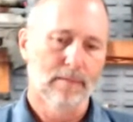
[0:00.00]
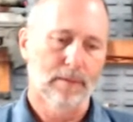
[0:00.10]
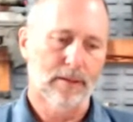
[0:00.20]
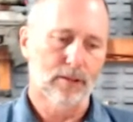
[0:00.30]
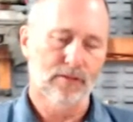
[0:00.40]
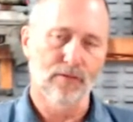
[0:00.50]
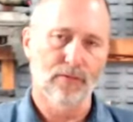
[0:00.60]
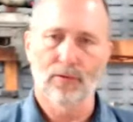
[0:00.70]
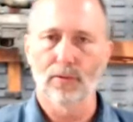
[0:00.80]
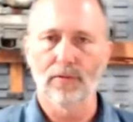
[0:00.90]
but there's
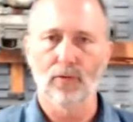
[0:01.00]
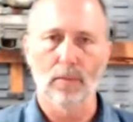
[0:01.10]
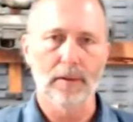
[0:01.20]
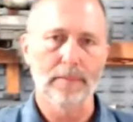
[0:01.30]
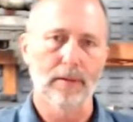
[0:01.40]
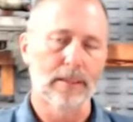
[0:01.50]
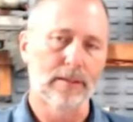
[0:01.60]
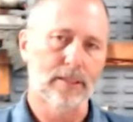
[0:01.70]
3 or 4 people in this